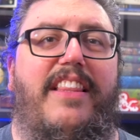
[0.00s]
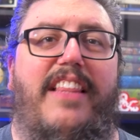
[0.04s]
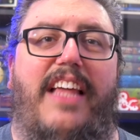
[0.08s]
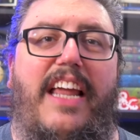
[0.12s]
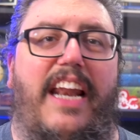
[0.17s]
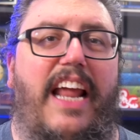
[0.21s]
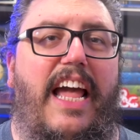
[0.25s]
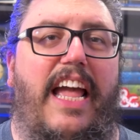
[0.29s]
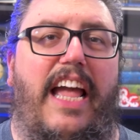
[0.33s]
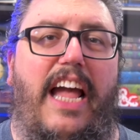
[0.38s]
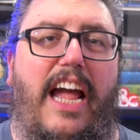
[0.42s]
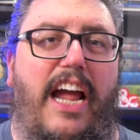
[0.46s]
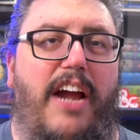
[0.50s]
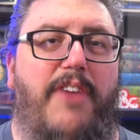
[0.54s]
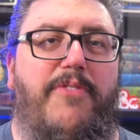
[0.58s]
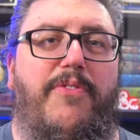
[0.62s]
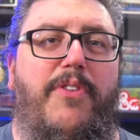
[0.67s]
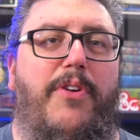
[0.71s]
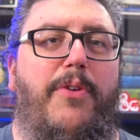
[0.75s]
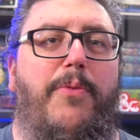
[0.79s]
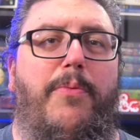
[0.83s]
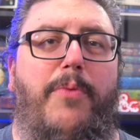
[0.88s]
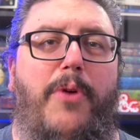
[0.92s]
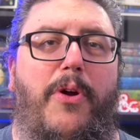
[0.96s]
that I
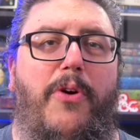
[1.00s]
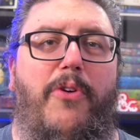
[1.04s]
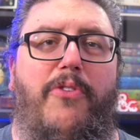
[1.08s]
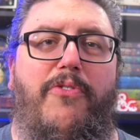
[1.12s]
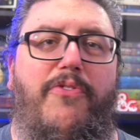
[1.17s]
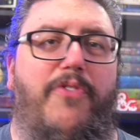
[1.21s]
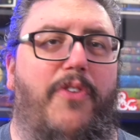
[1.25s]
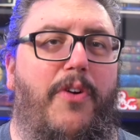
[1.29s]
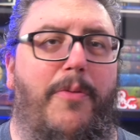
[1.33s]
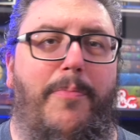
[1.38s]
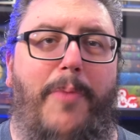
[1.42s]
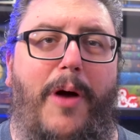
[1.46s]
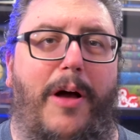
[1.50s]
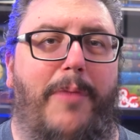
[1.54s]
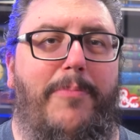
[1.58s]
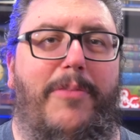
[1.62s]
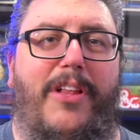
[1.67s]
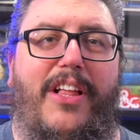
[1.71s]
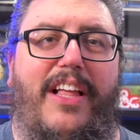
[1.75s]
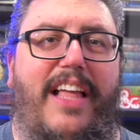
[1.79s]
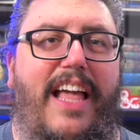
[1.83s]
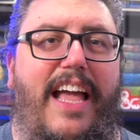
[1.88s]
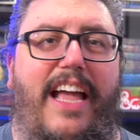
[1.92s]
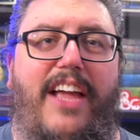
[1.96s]
ever wrote for
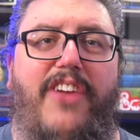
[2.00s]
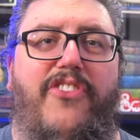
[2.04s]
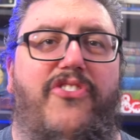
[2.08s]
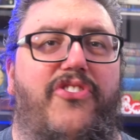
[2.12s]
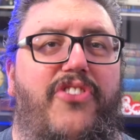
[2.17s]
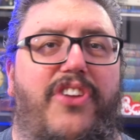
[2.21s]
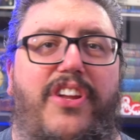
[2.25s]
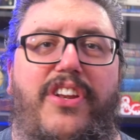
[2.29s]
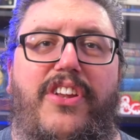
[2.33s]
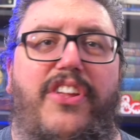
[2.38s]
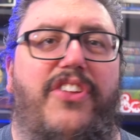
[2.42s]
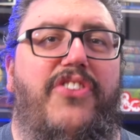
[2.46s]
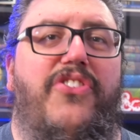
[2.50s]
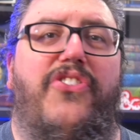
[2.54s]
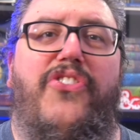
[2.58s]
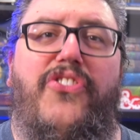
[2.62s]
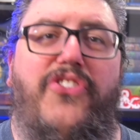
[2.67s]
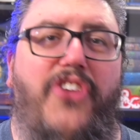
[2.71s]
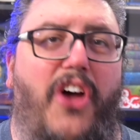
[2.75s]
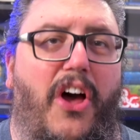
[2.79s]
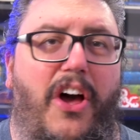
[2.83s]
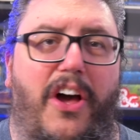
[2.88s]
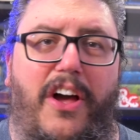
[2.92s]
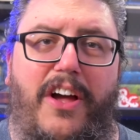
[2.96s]
publication and
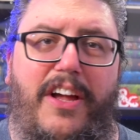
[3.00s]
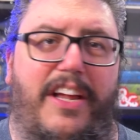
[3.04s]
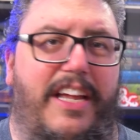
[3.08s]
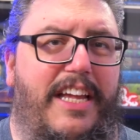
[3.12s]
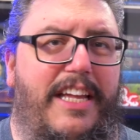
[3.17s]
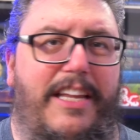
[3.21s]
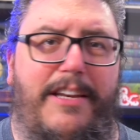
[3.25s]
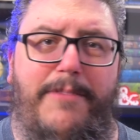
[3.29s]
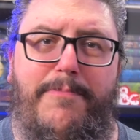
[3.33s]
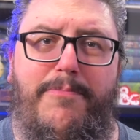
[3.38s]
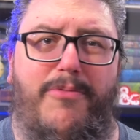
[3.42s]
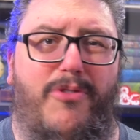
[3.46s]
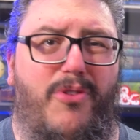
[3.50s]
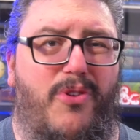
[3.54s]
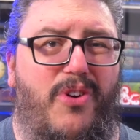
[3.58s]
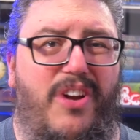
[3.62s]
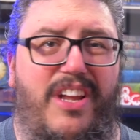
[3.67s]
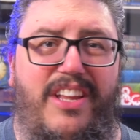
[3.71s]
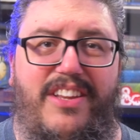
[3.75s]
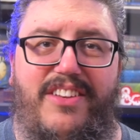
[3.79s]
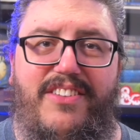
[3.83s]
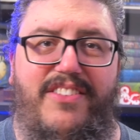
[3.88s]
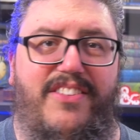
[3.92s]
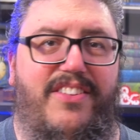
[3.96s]
saw in
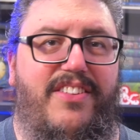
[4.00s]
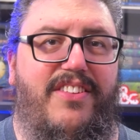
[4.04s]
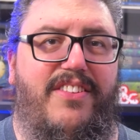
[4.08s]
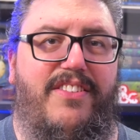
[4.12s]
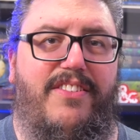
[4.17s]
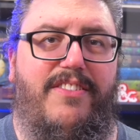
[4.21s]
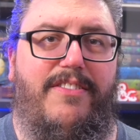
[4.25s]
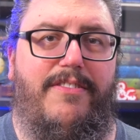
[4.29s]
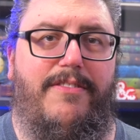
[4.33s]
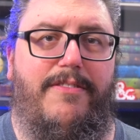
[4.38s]
print.